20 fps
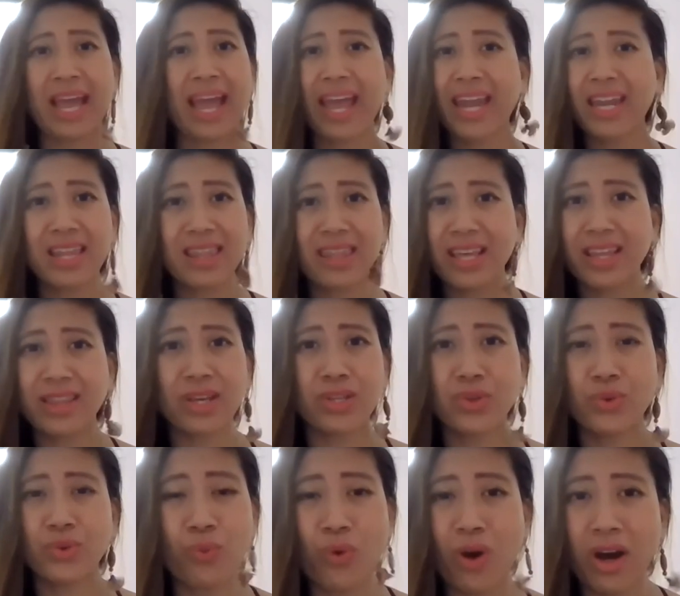Anything
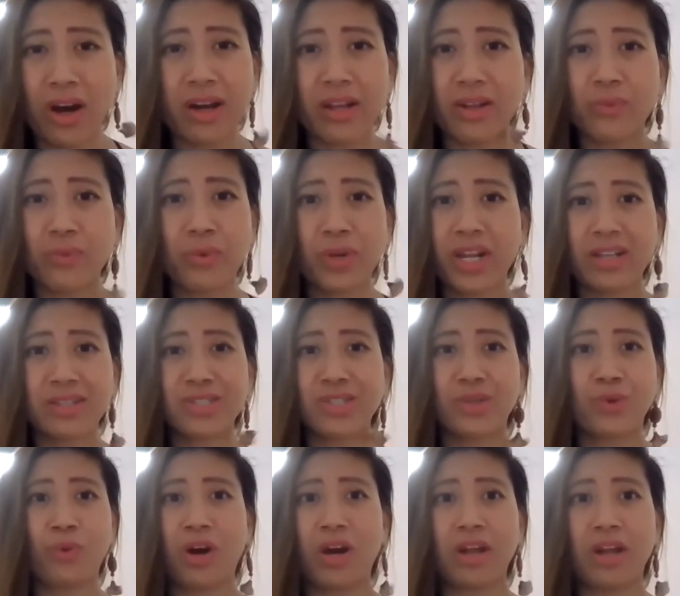that you want. What else do
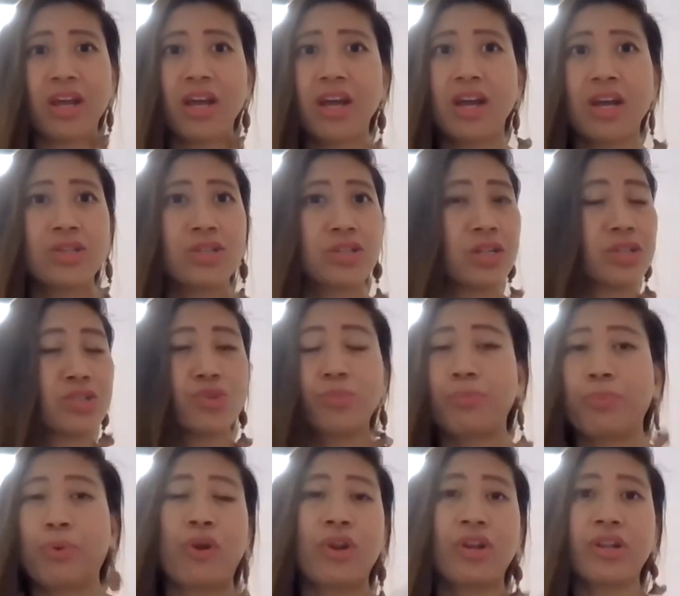you want? A
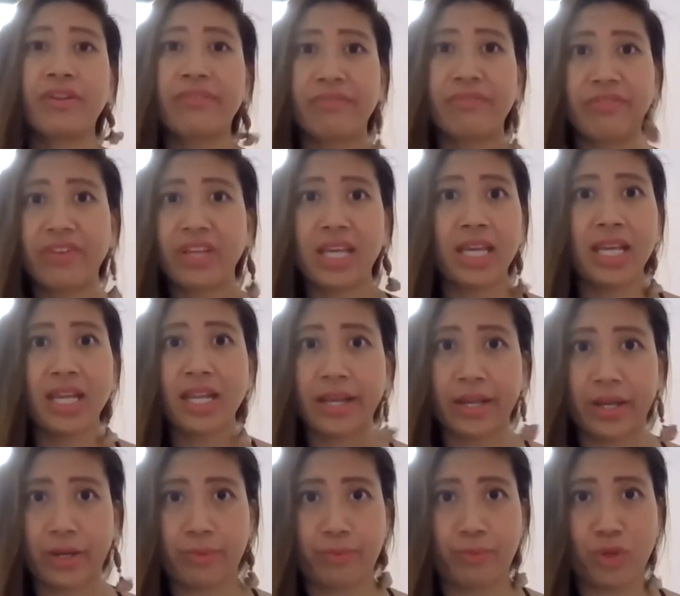supportive
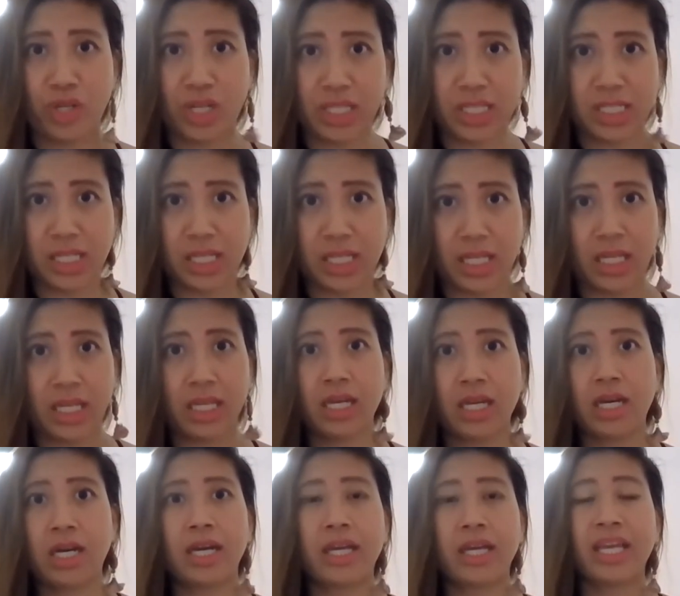healing community,
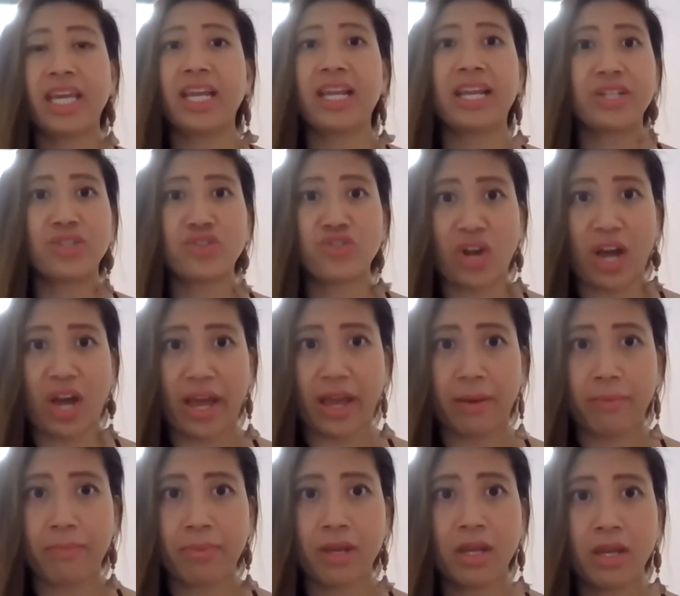a healing
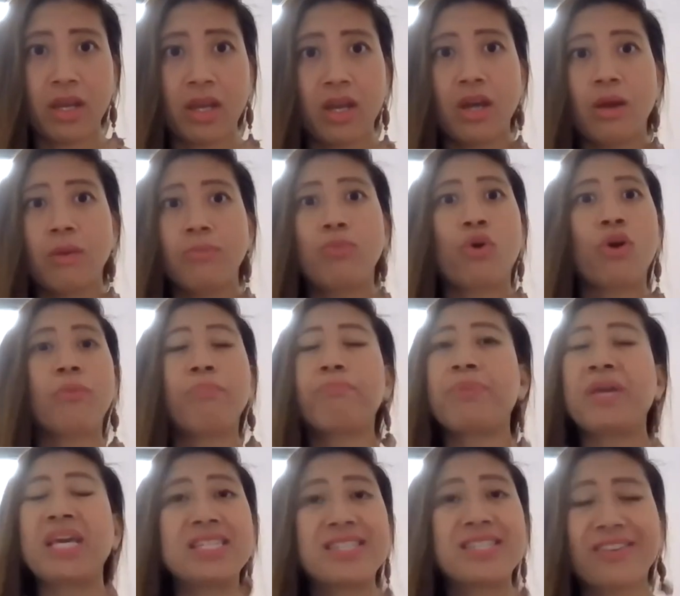tribe, more
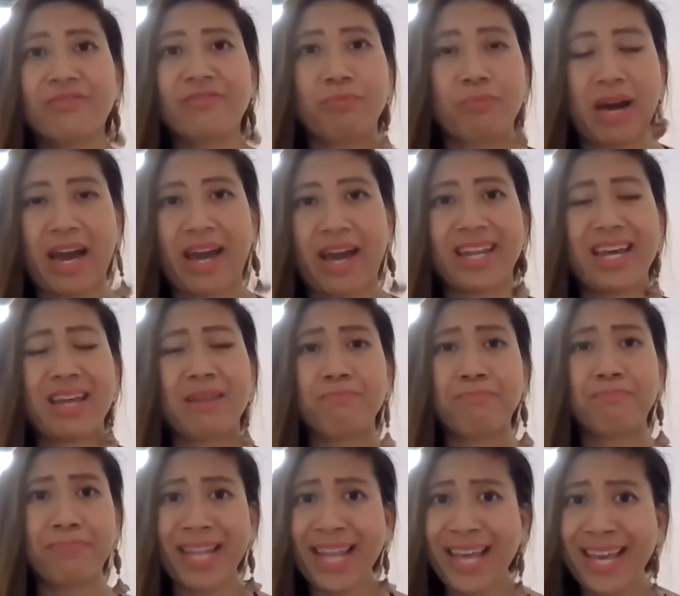peace of mind
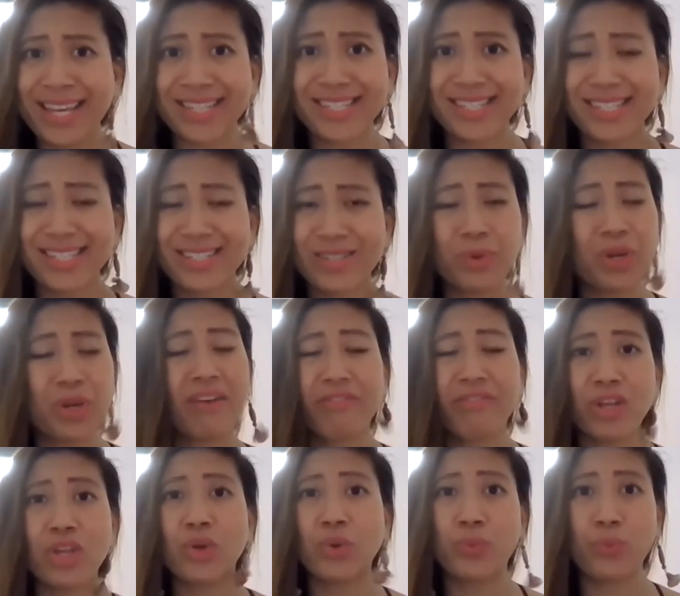and bliss,
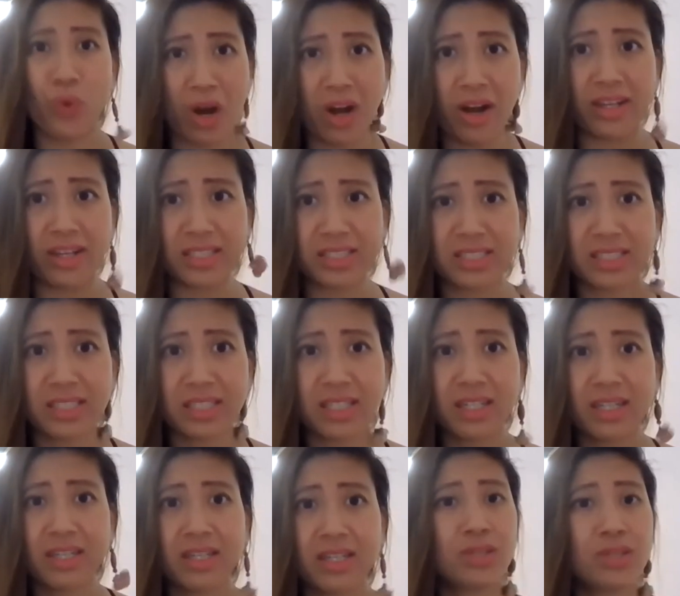whatever you want.
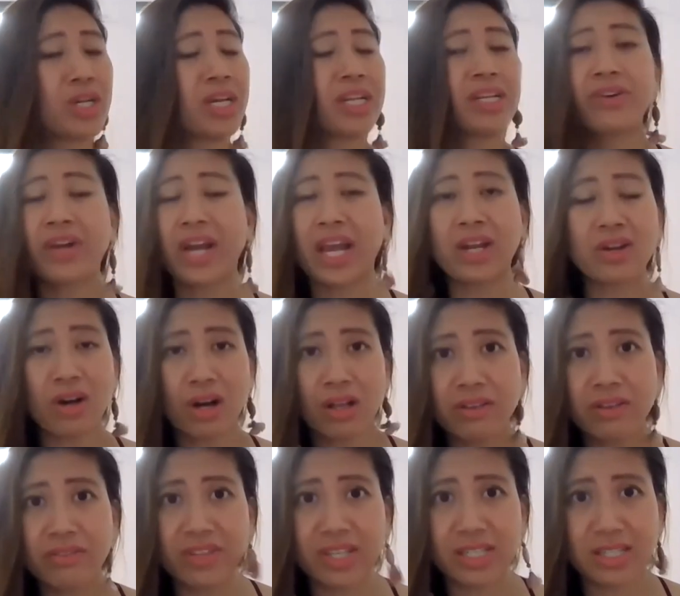You can create
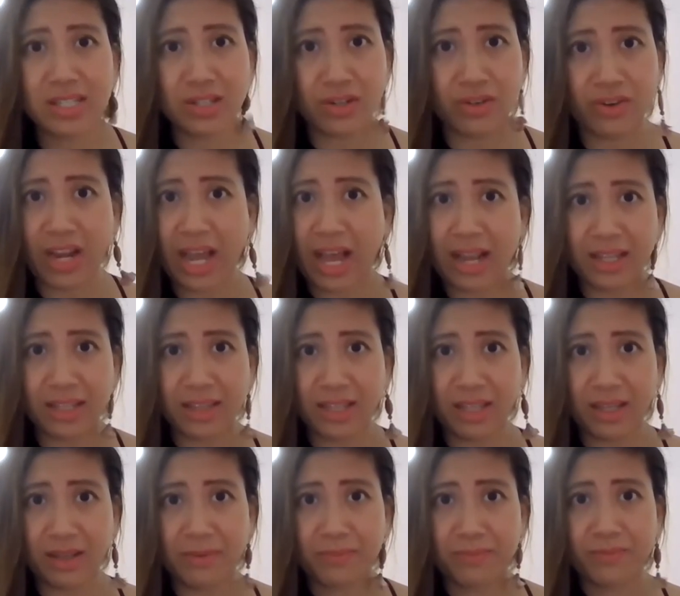all of this in your
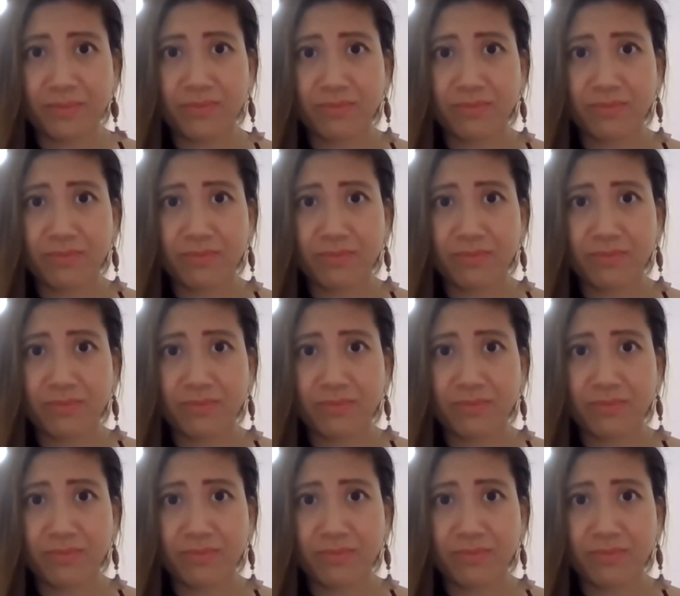reality.